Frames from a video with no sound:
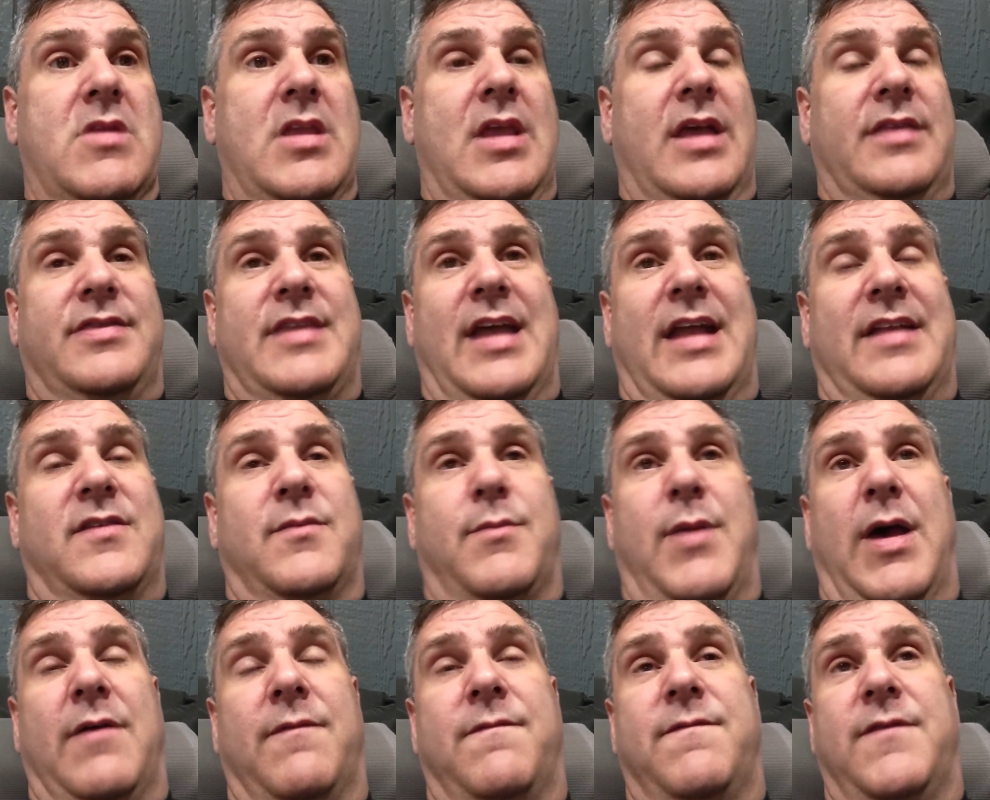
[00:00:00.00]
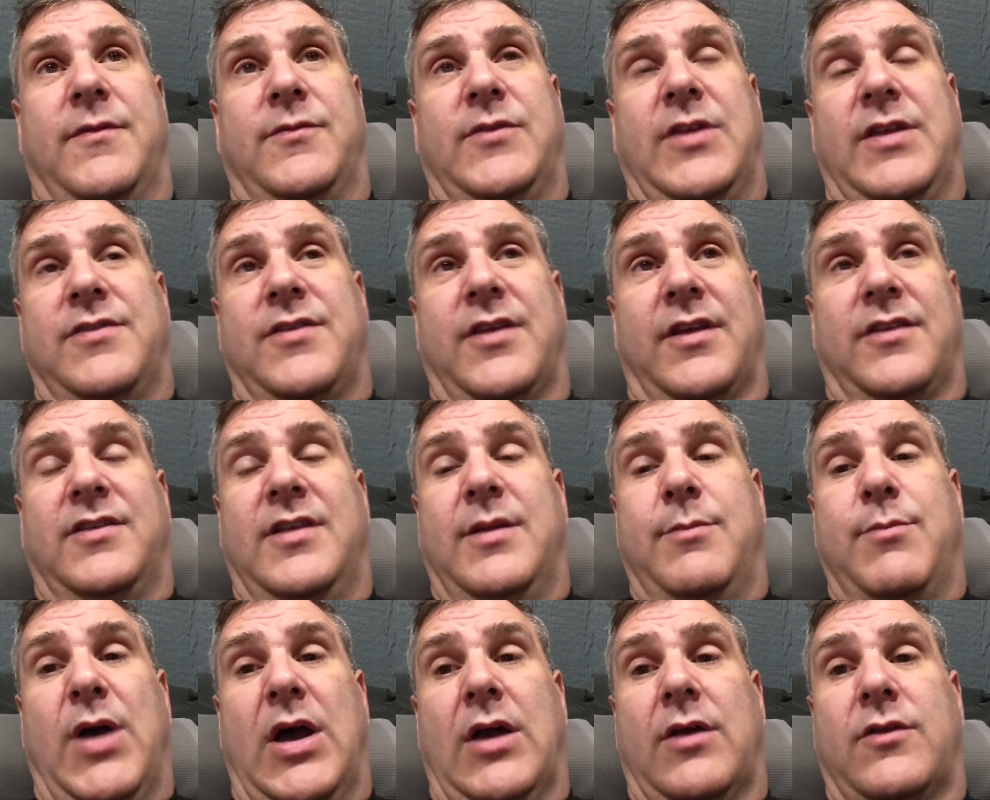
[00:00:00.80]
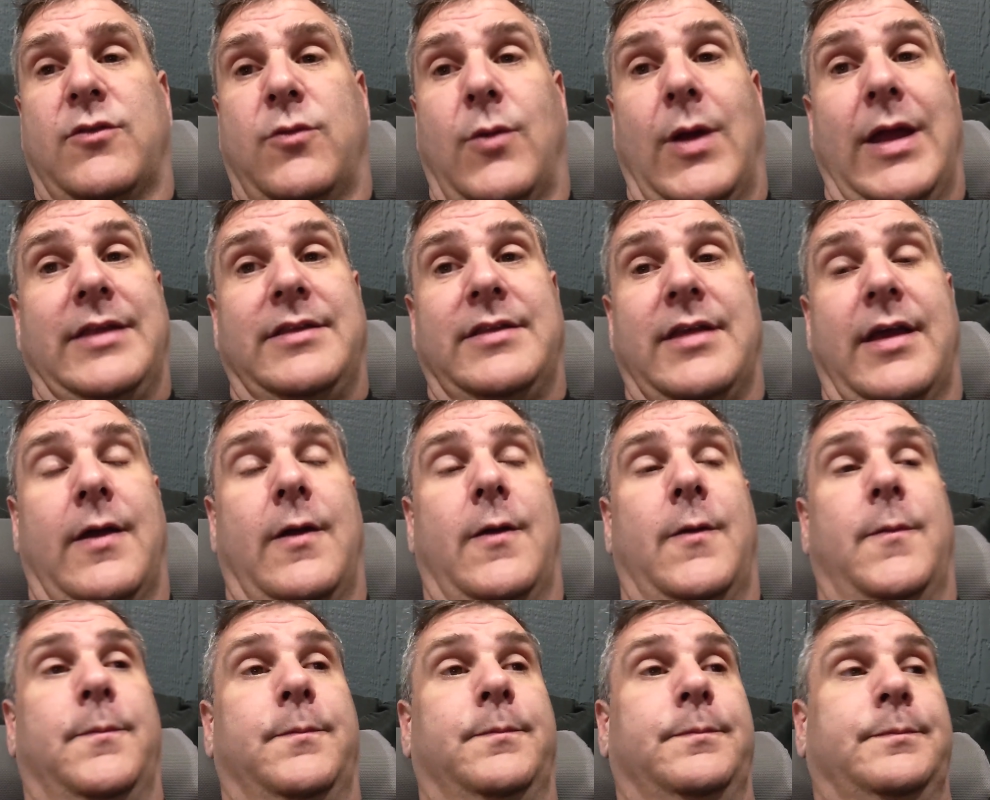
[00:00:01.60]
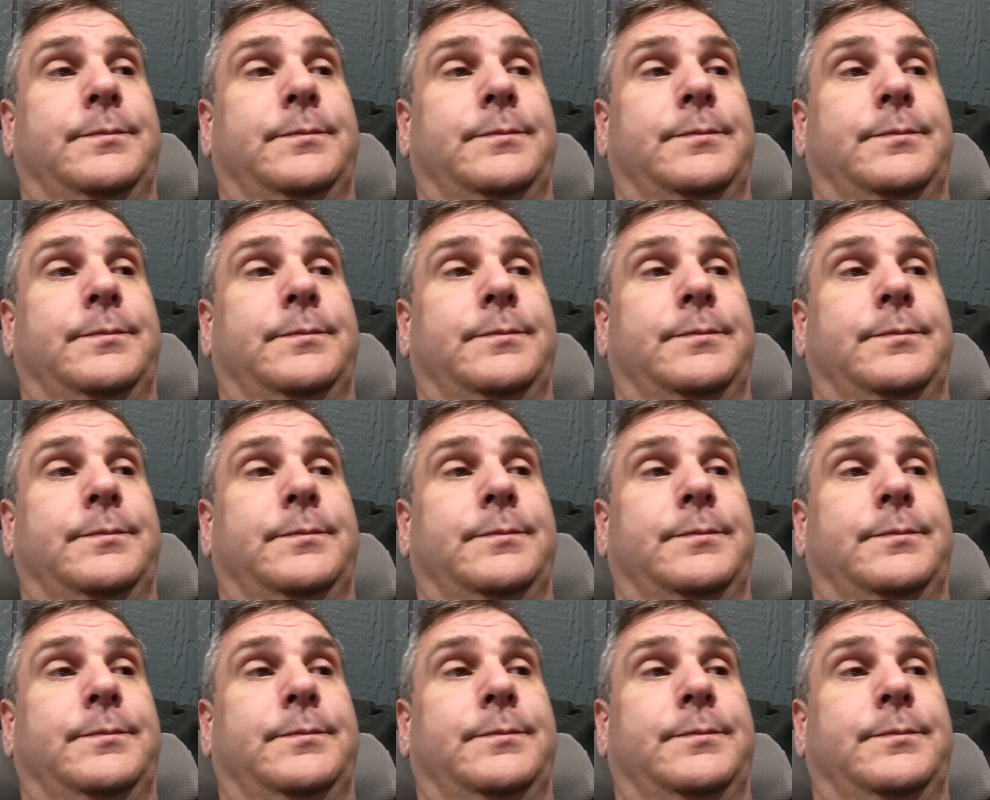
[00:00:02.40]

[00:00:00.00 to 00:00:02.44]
That's about $50-$60 right there.